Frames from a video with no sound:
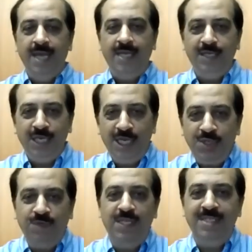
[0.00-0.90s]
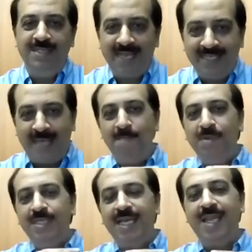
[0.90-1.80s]
and each of these
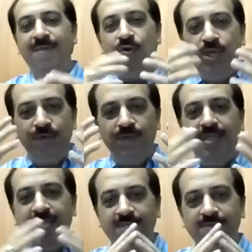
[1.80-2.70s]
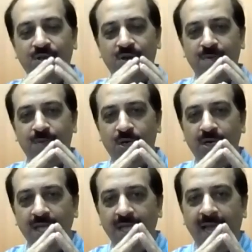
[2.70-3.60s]
examples I gave you, each of the things we talk
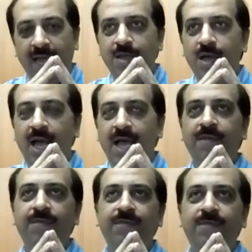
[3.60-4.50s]
about, I think I have,